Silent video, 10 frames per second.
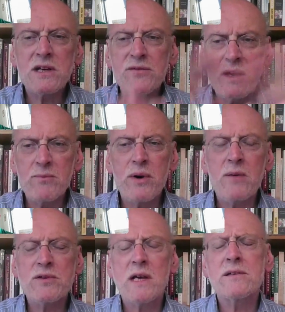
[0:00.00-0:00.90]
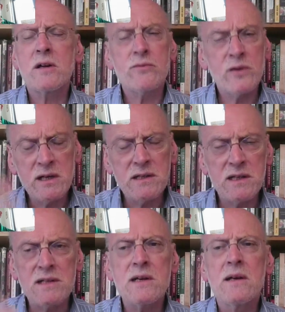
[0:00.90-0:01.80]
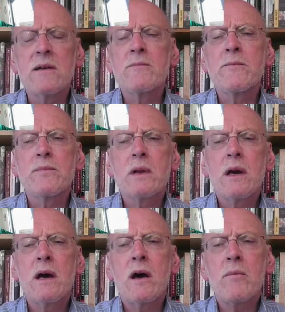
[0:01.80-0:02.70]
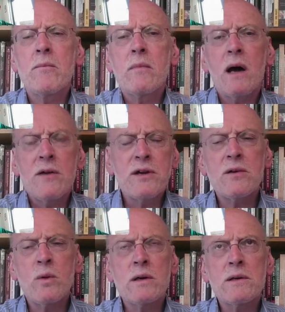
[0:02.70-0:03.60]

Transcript: bad stuff the empire presided over, and it did, I